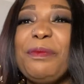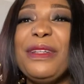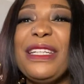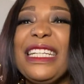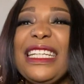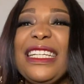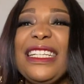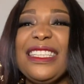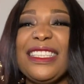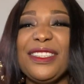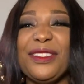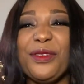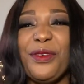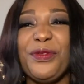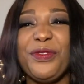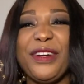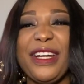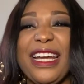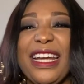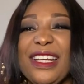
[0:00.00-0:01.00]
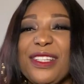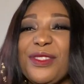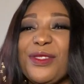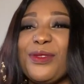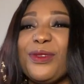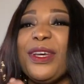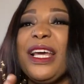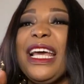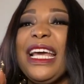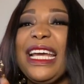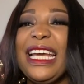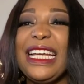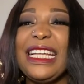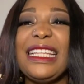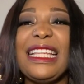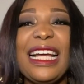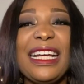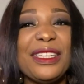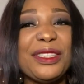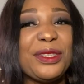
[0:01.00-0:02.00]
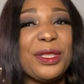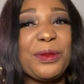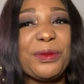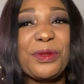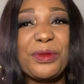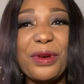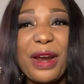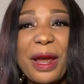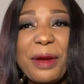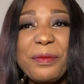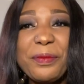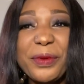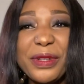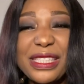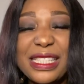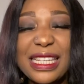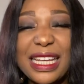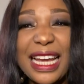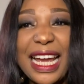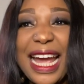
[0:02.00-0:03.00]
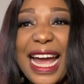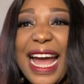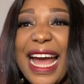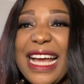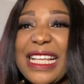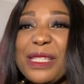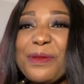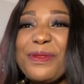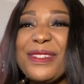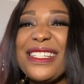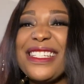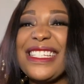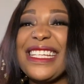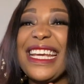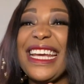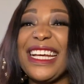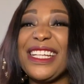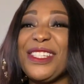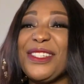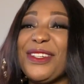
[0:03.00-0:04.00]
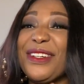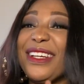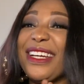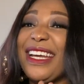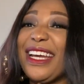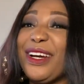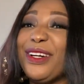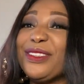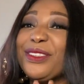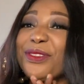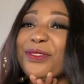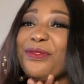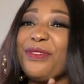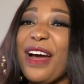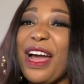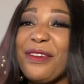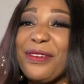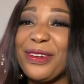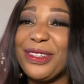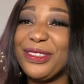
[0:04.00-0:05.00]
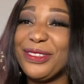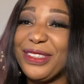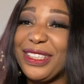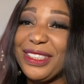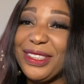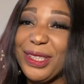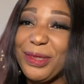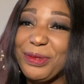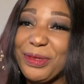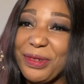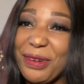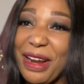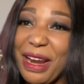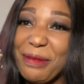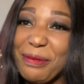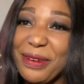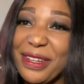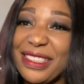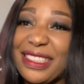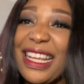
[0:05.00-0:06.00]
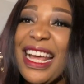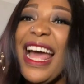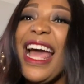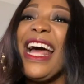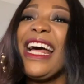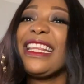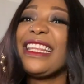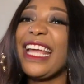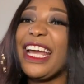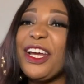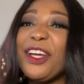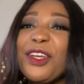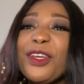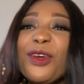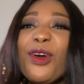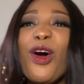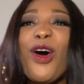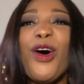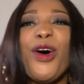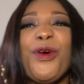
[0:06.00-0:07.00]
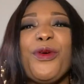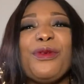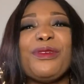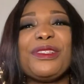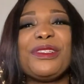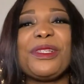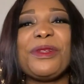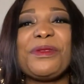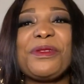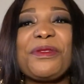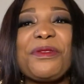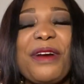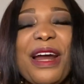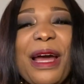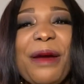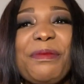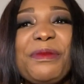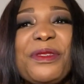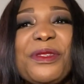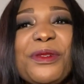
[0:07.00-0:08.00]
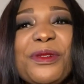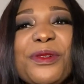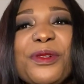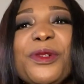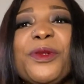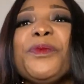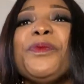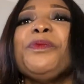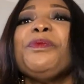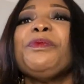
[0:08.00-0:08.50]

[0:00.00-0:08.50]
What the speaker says: Please don't forget to hit that subscribe button, guys. Please get your girl to 500 subscribers. Thank you all who subscribed to